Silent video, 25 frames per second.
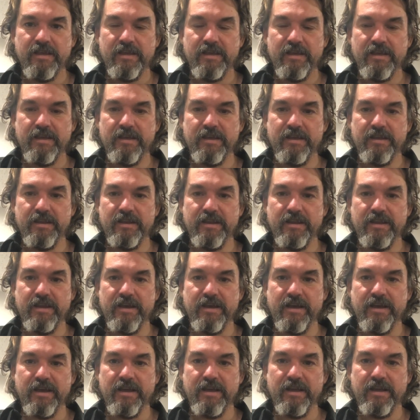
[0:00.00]
And
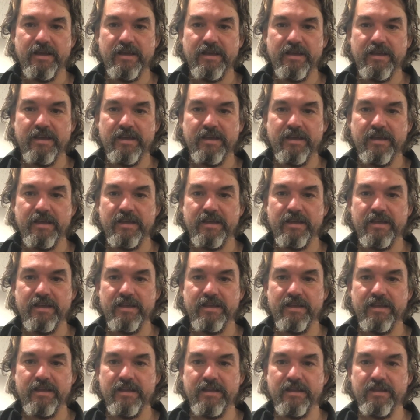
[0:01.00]

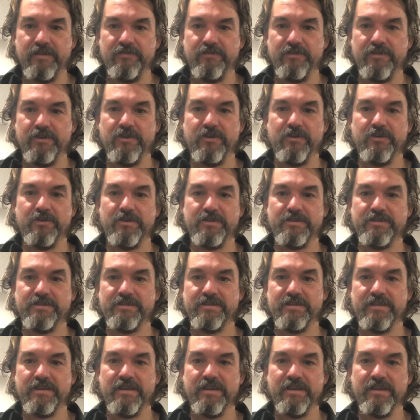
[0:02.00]
if you
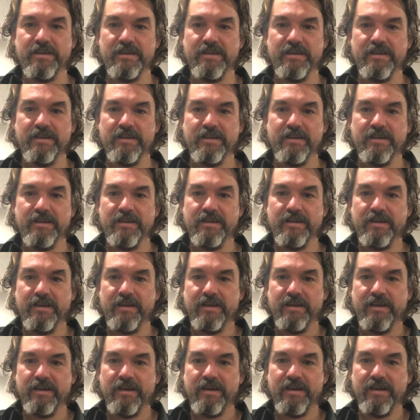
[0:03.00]
notice,
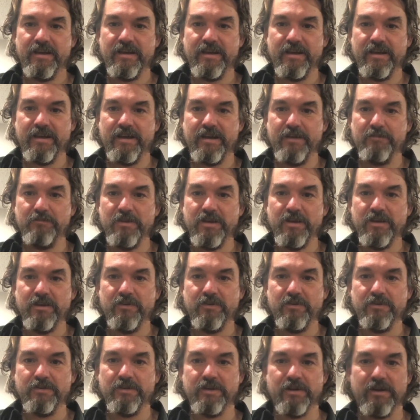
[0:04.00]
I'm not
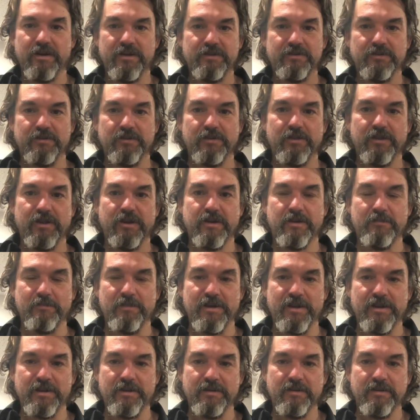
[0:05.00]
holding on to a lot of
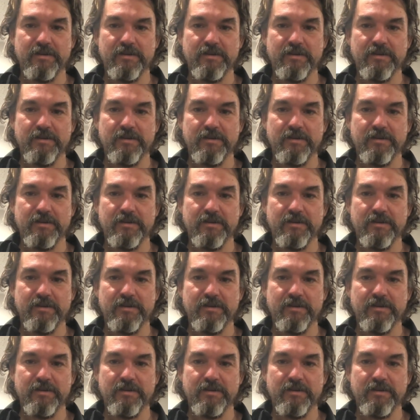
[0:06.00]
mine,